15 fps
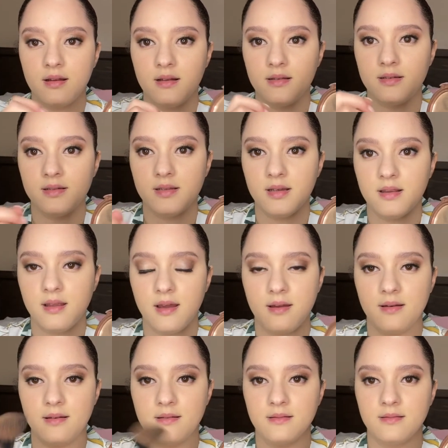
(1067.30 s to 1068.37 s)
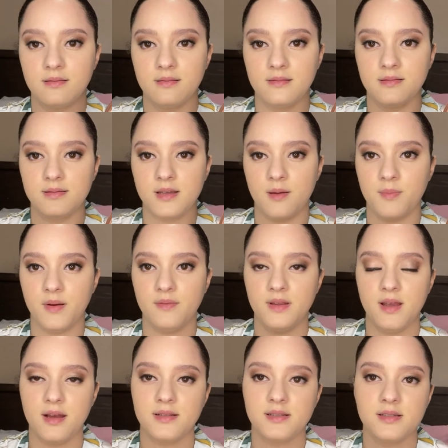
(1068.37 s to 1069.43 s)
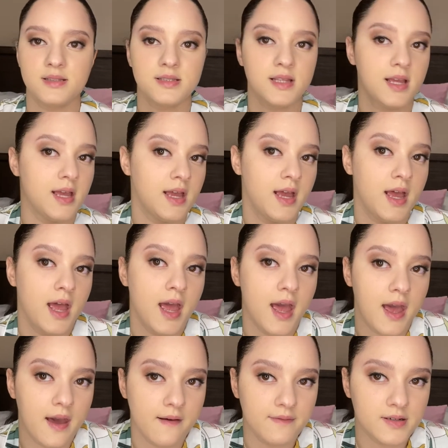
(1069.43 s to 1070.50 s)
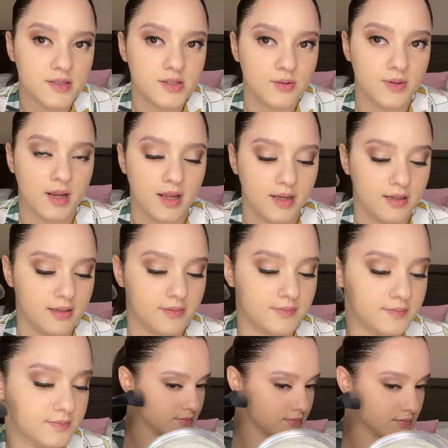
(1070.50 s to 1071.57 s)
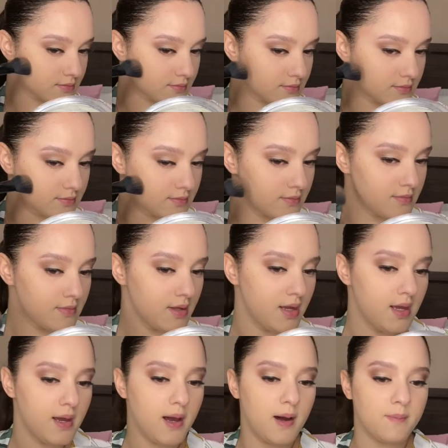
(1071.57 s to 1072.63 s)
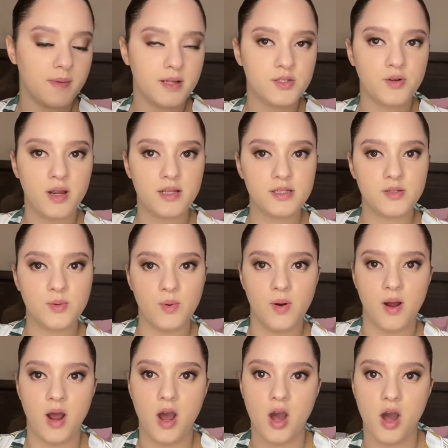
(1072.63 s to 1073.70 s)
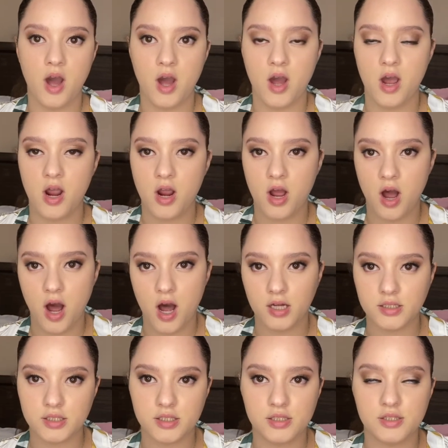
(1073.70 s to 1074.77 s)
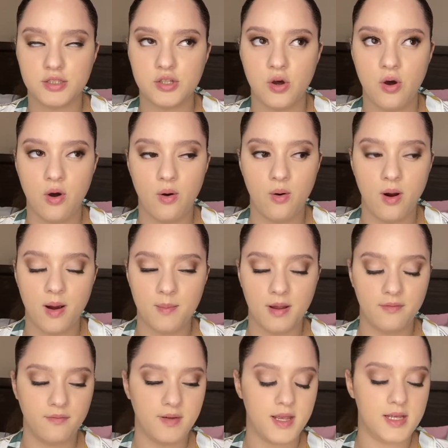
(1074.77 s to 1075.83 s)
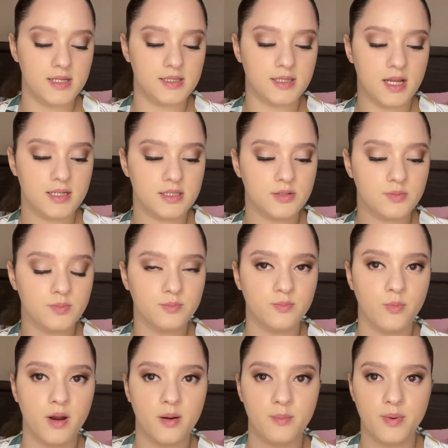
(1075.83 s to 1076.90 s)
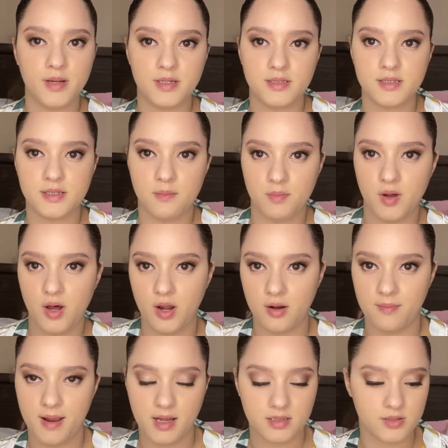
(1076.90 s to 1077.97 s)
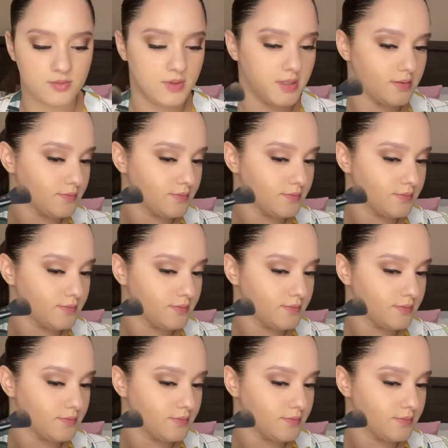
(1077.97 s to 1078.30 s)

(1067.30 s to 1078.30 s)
just like that, tap off the excess ever so lightly. I'm not trying to contour my face, I just want to bring some color back to it.